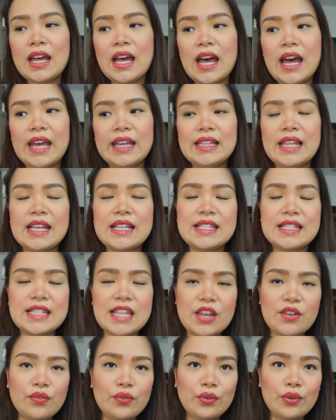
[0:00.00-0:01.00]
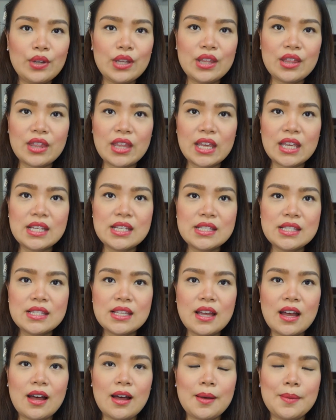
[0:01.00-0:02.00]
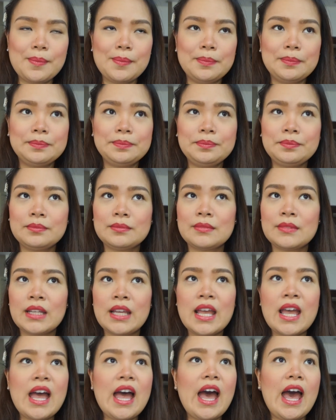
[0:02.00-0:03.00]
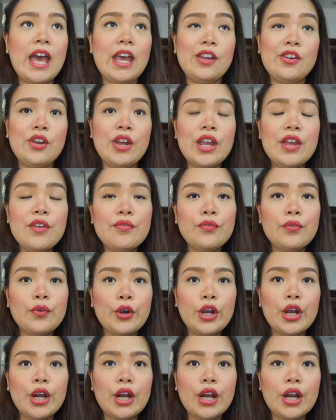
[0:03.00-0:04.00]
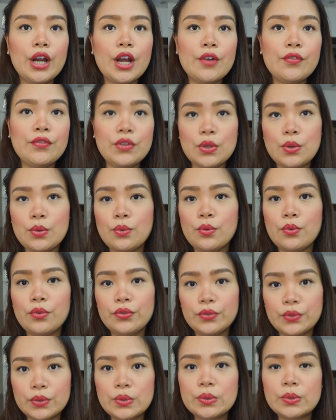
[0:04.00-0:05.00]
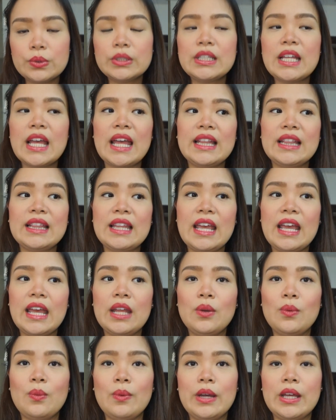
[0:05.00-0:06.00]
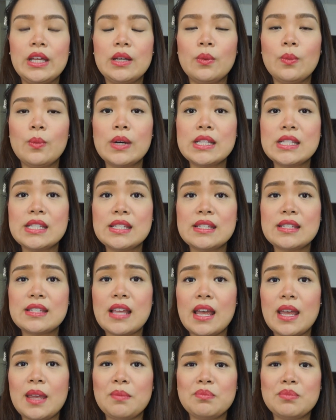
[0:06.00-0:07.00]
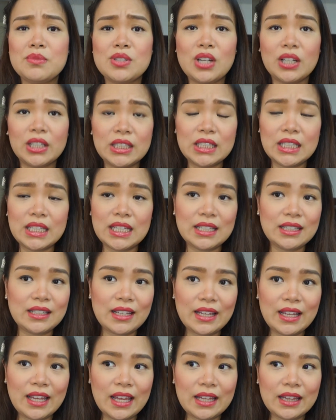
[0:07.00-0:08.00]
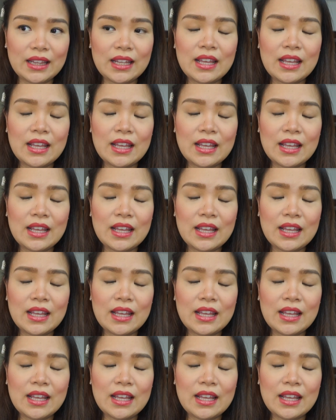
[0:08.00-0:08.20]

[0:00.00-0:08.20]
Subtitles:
I like savory things. I crave for a few food, and then once I'm done eating it,